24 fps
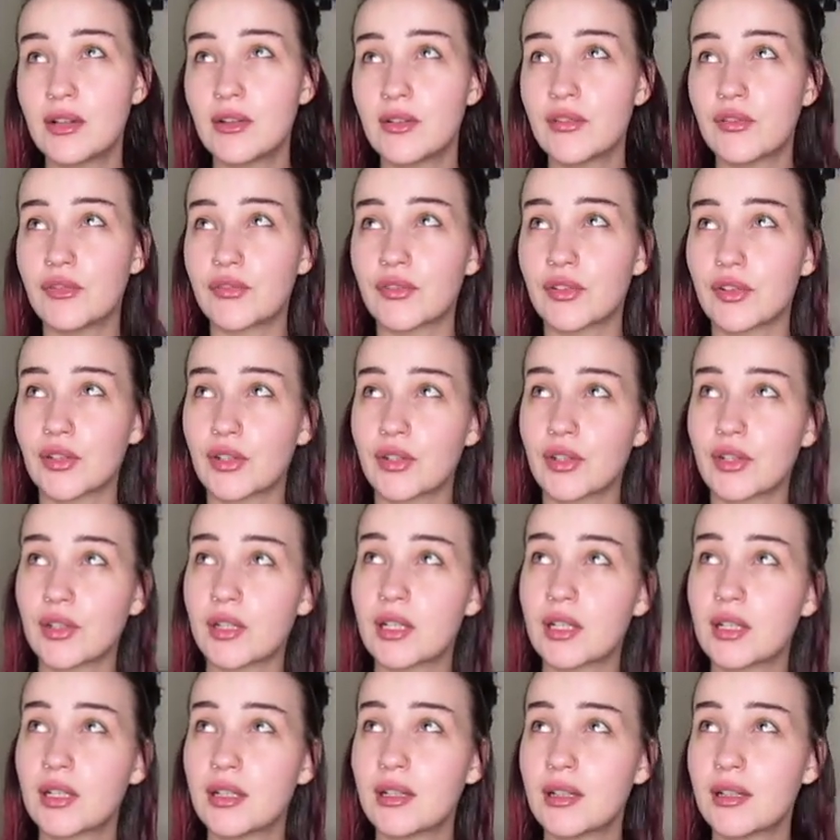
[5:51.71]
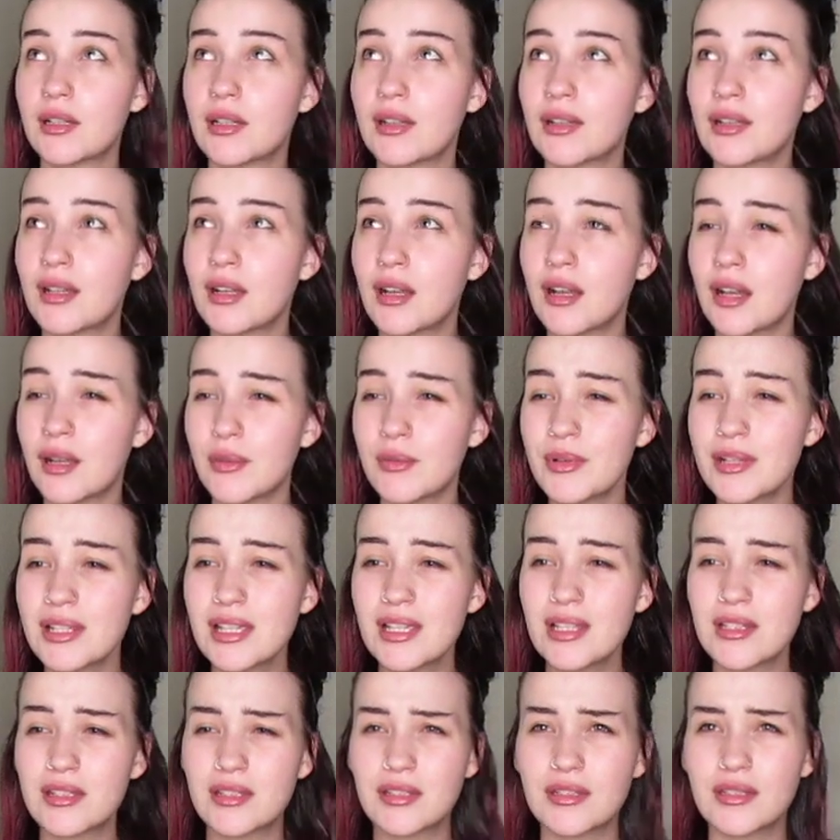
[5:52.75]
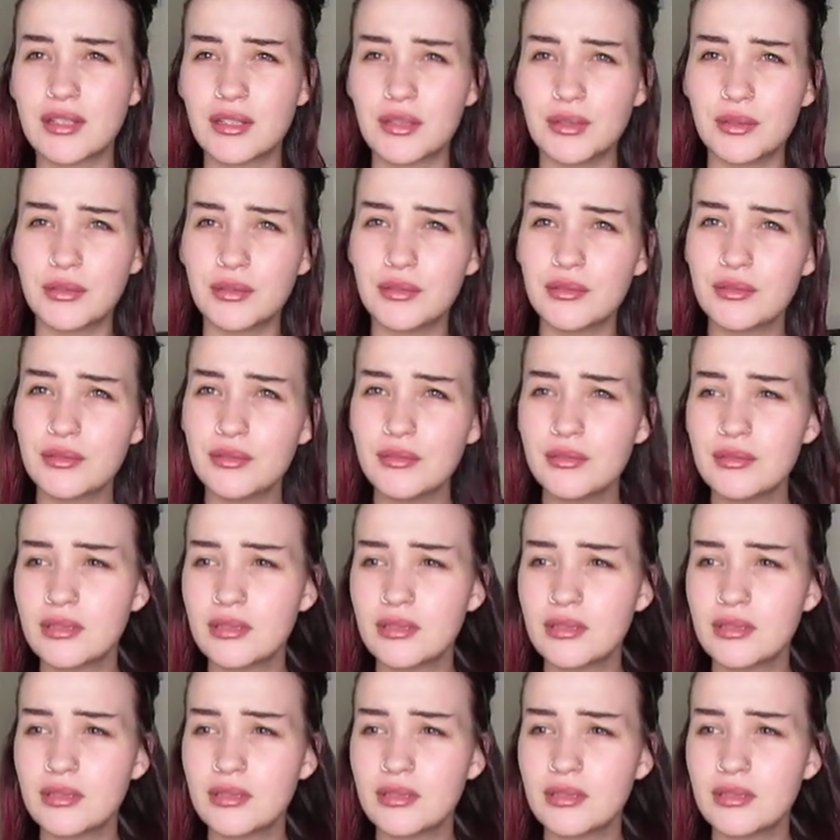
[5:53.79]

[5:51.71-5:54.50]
for, I want to say two